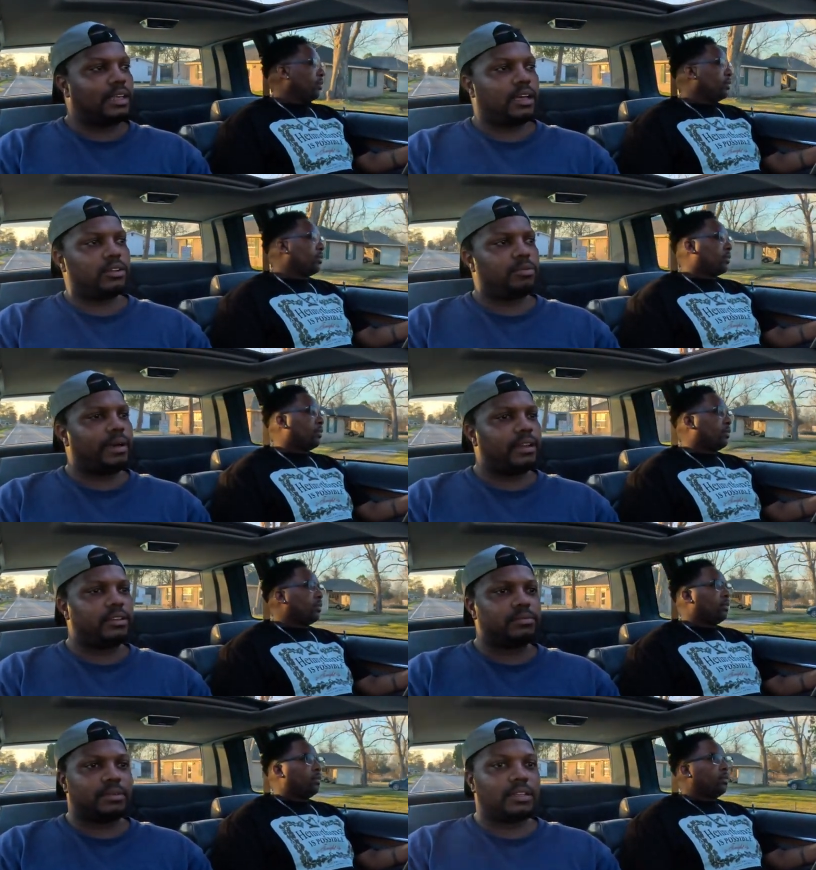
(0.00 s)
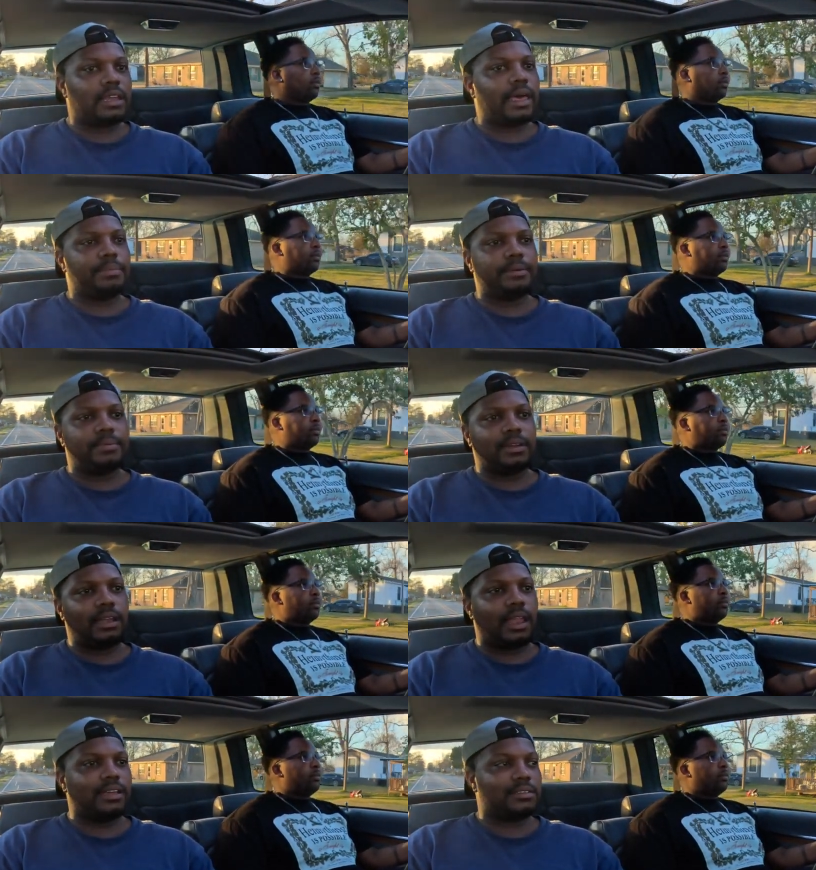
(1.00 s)
Speaker 1: down nobody else because a lot of people
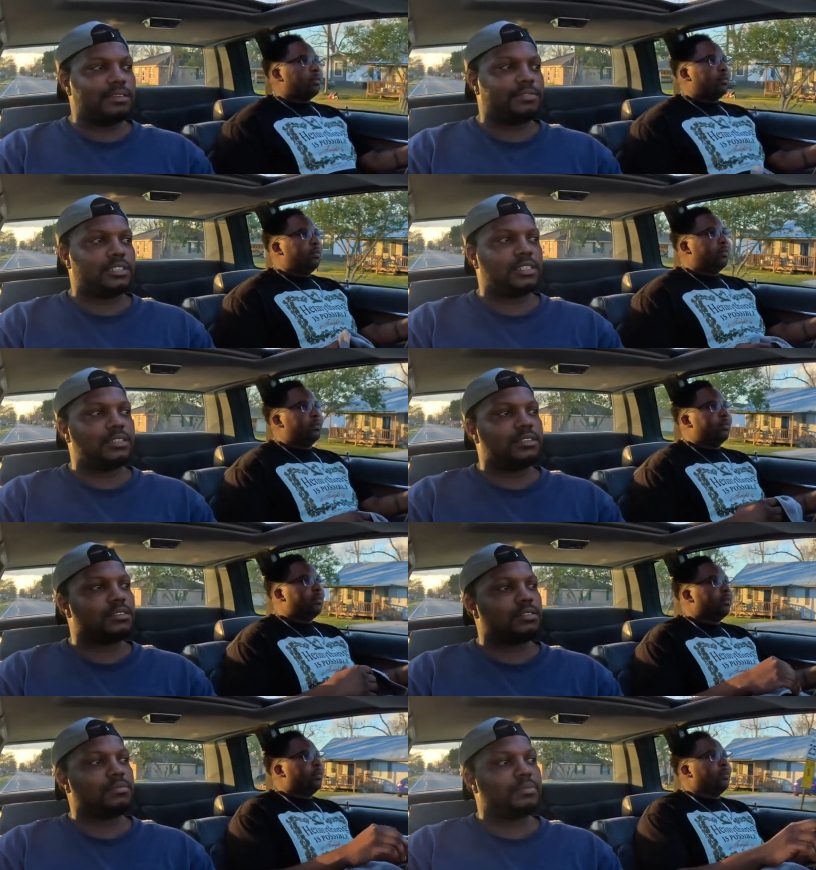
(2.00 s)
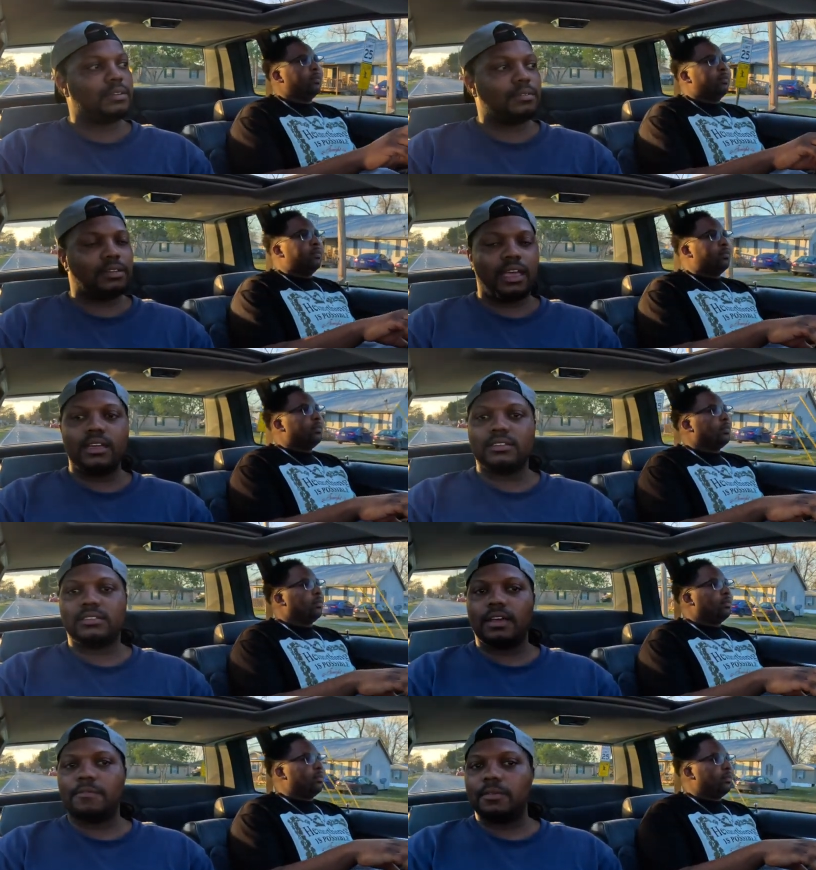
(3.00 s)
like different shit. So but the
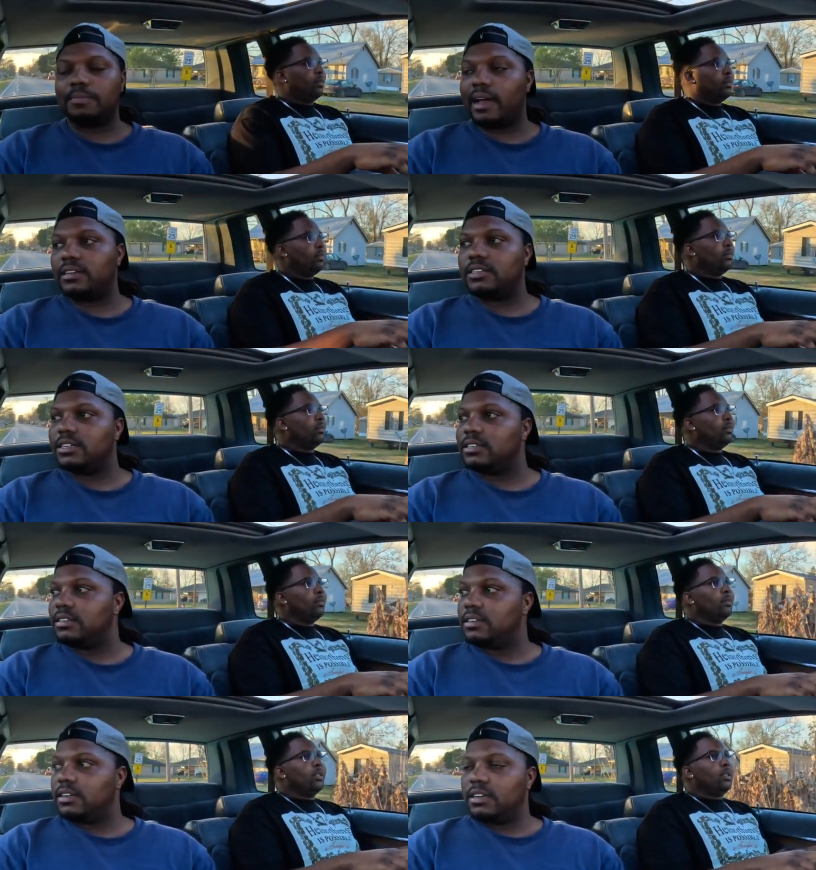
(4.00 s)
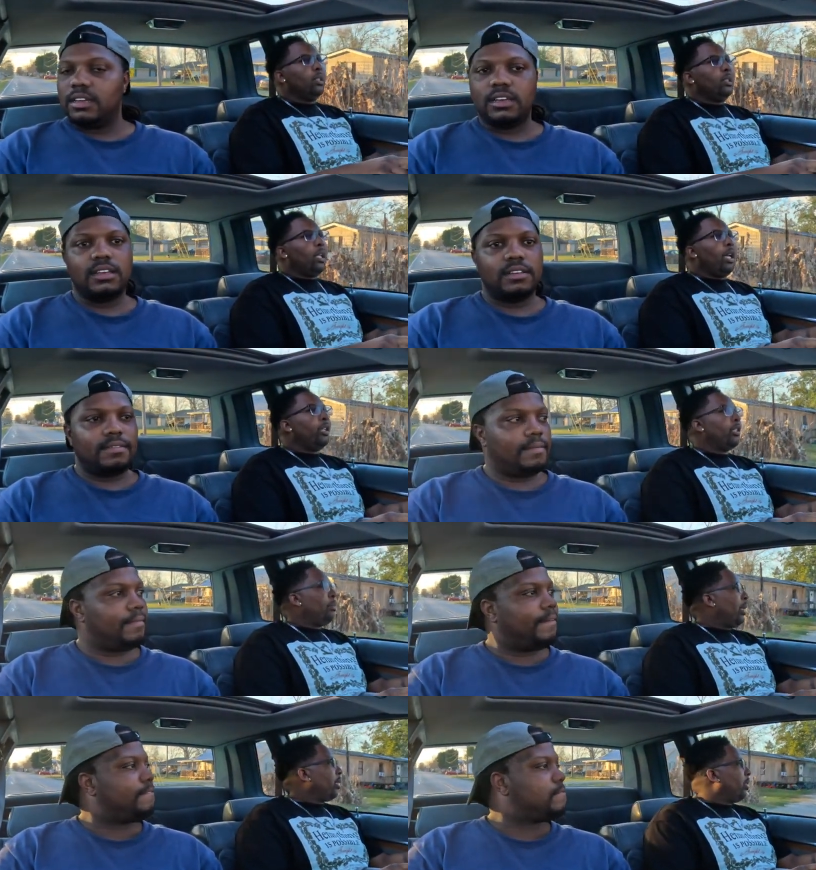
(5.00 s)
87 is my year. It's
Speaker 2: actually
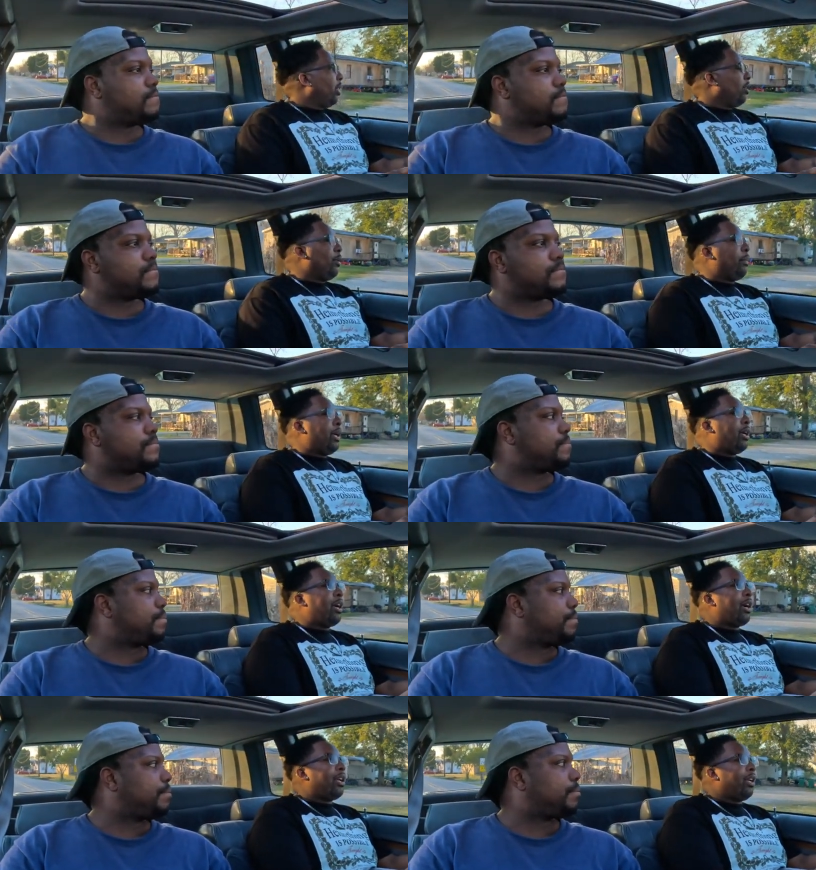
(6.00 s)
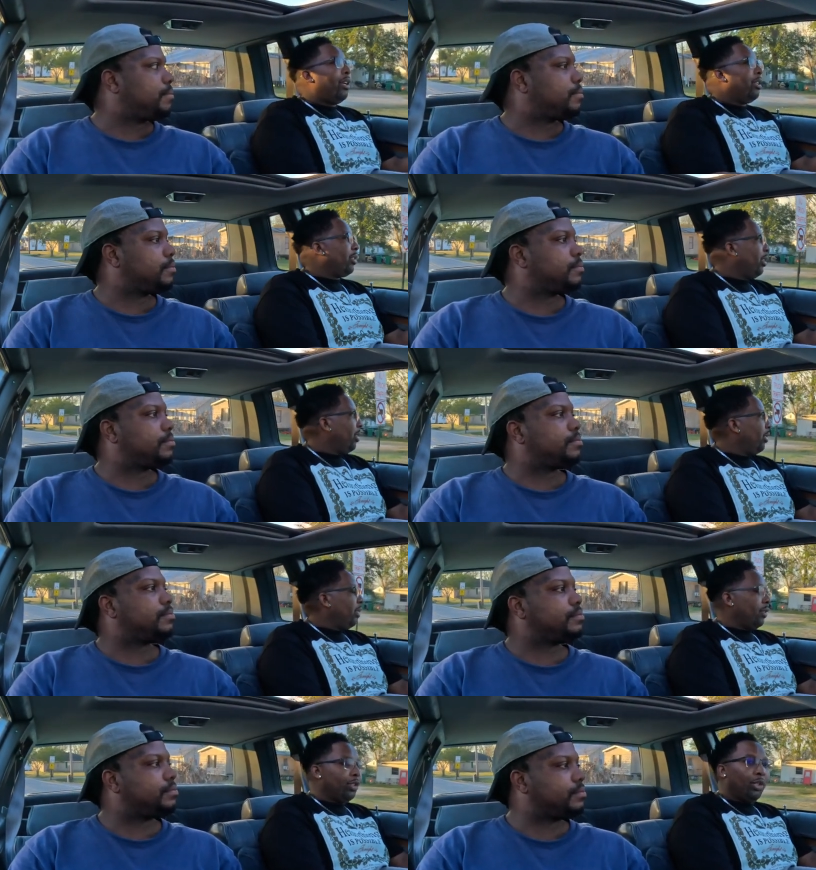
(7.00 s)
my second one, man. I got an 86.
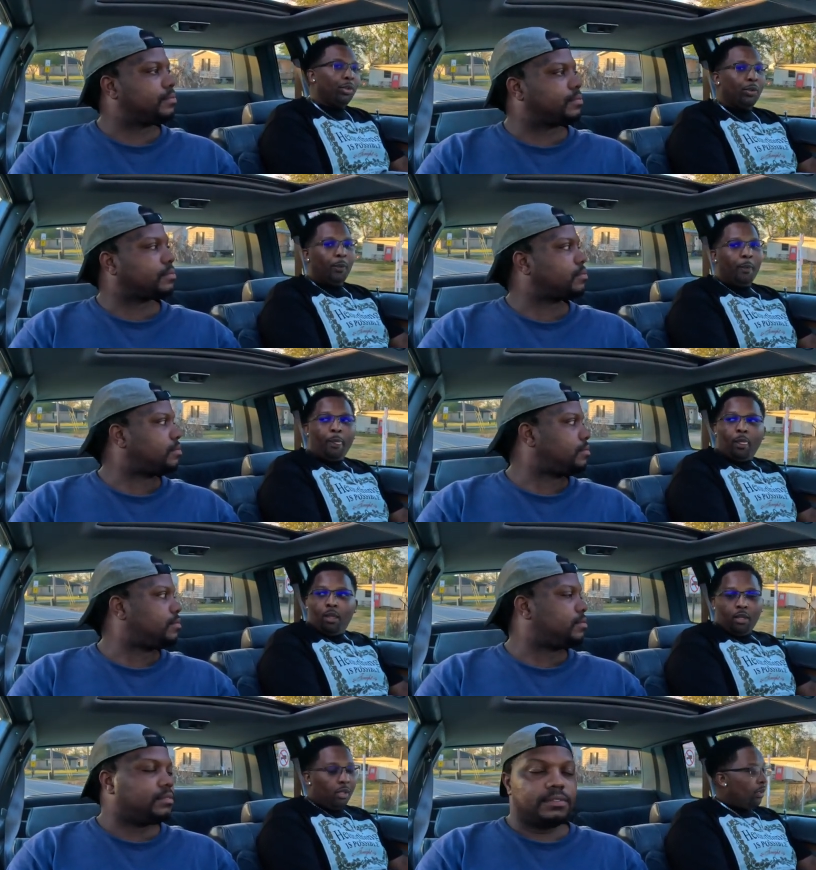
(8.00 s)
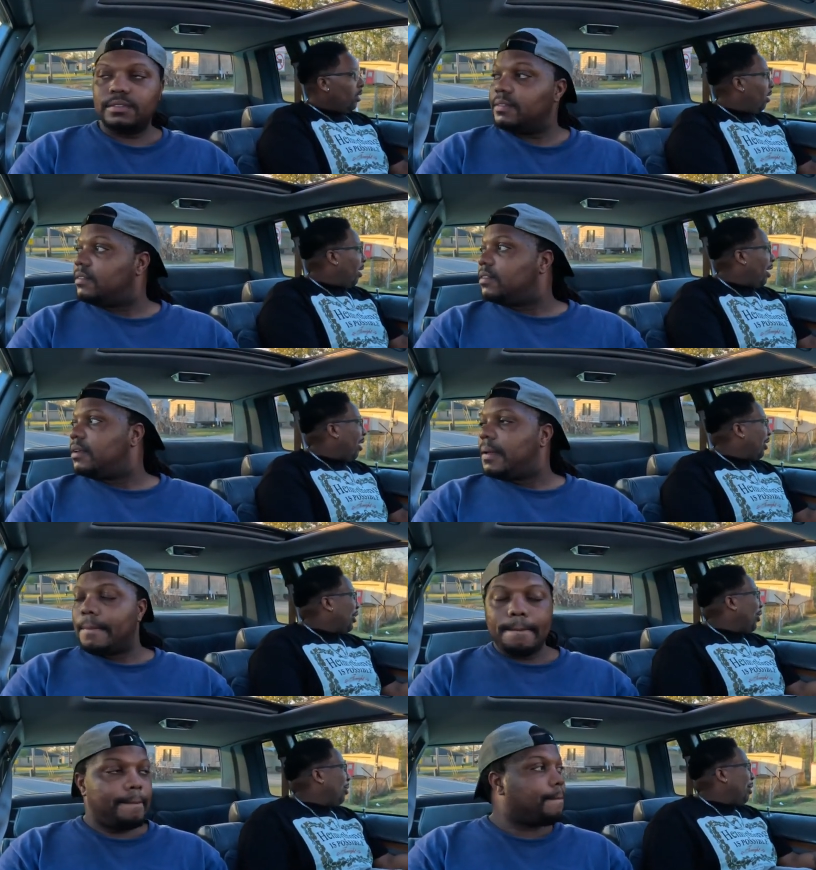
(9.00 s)
So the, I got a
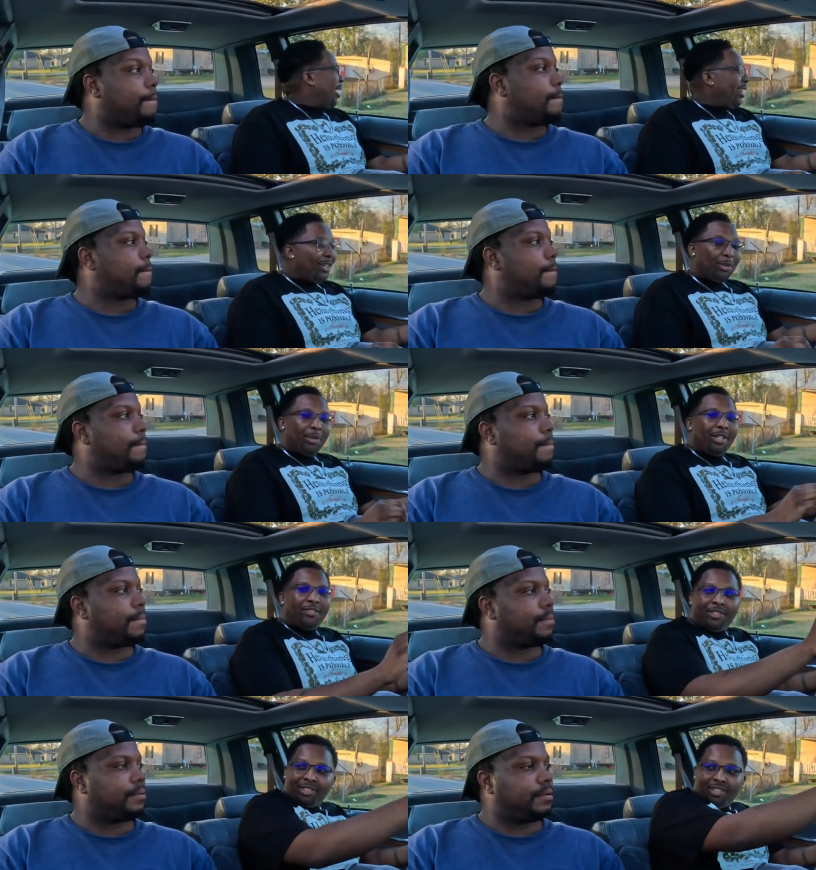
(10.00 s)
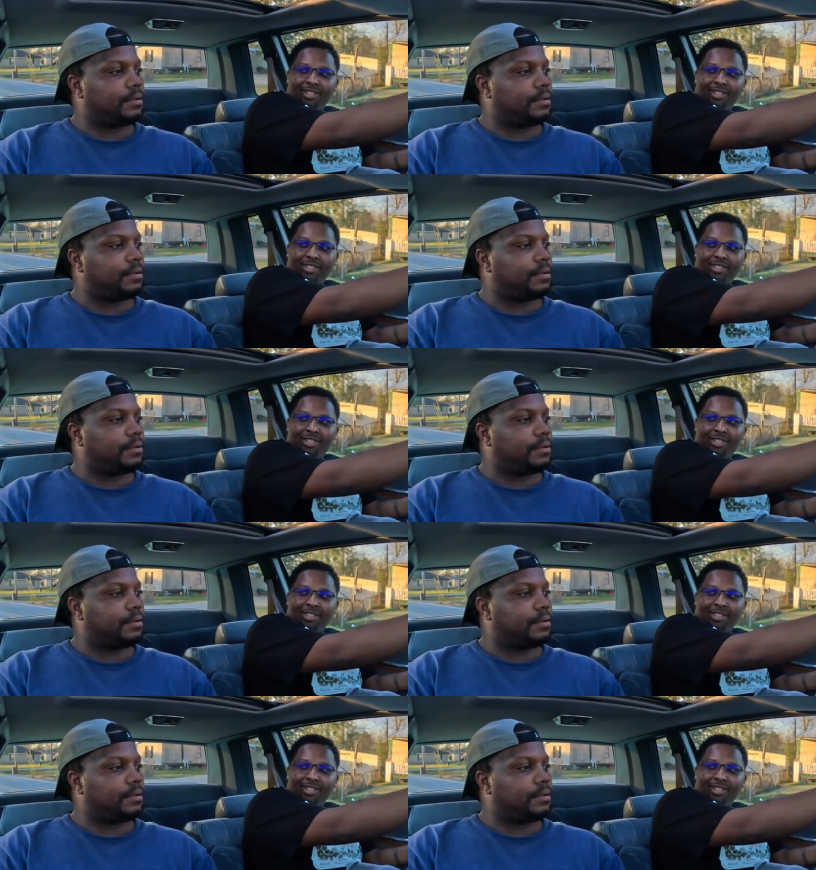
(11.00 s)
stir behind it or whatever